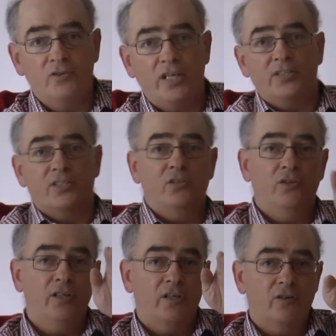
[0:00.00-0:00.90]
Jesus,
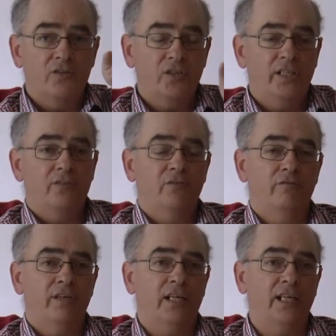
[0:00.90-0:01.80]
looking across the Kidron
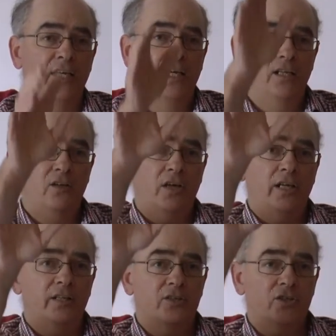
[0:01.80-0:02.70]
Valley, looking
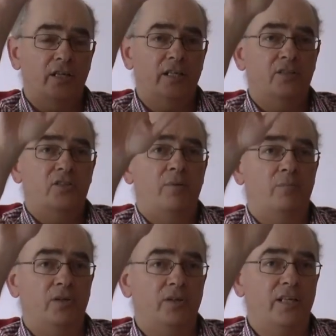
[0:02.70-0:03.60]
at the shining
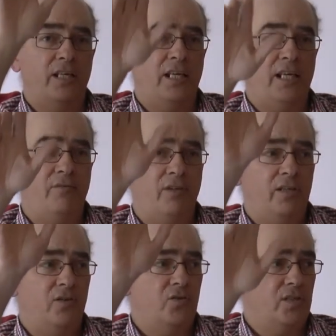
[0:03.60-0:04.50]
temple in the
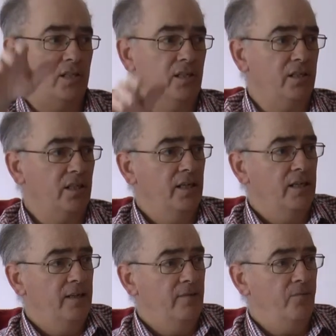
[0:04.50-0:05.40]
evening sunlight,
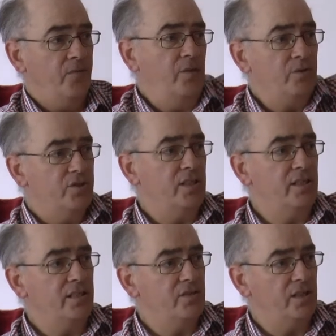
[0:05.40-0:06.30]
they will see
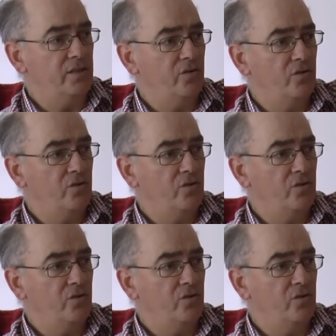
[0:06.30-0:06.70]
these things.